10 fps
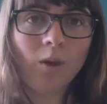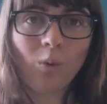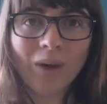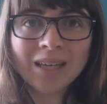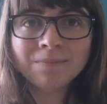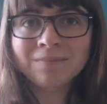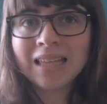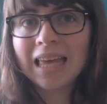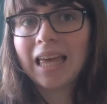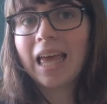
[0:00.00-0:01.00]
Ewing,
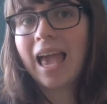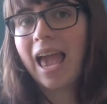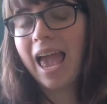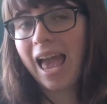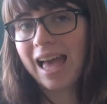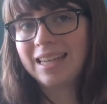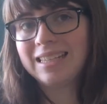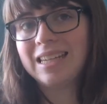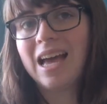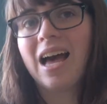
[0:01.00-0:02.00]

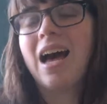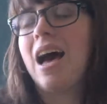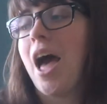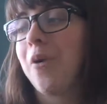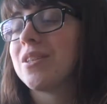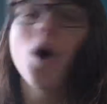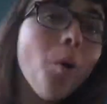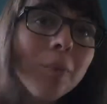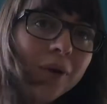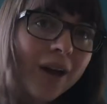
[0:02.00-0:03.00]
and I was
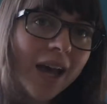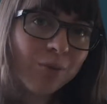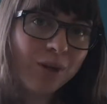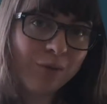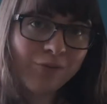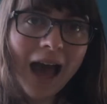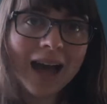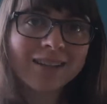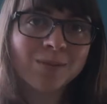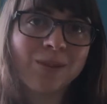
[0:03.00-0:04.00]
hoping I'd read it
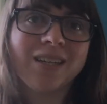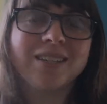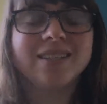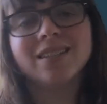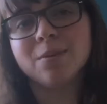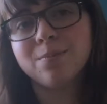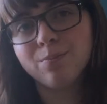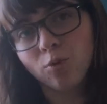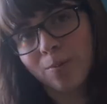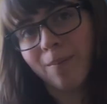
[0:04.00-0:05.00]
fast, because
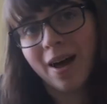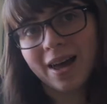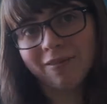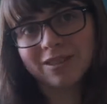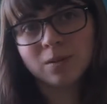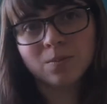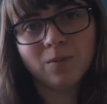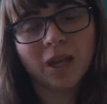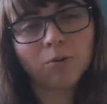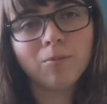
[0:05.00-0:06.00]
it was
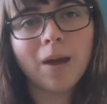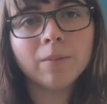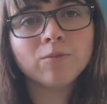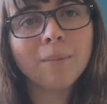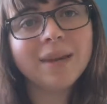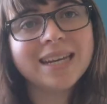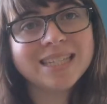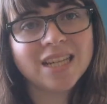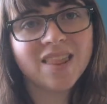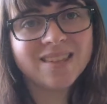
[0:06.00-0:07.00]
like
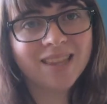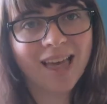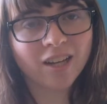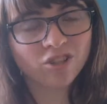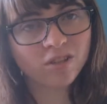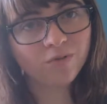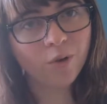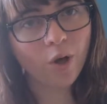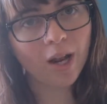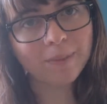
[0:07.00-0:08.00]
reminiscent of The Selection for a
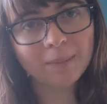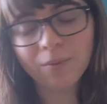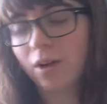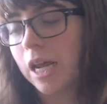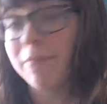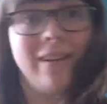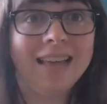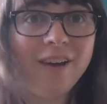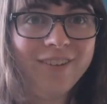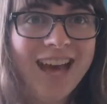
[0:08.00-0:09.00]
lot of people, and I read
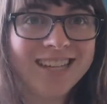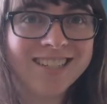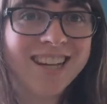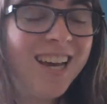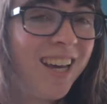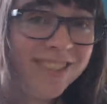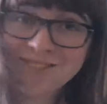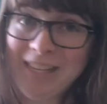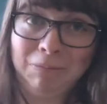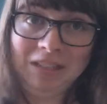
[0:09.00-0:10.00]
that fast.
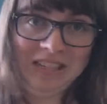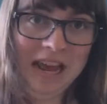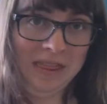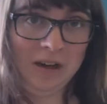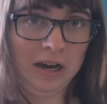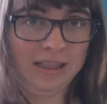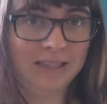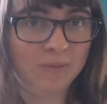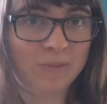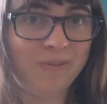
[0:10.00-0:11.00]
For some reason, I thought
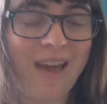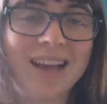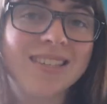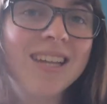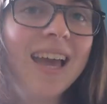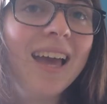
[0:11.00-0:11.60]
this would be fast.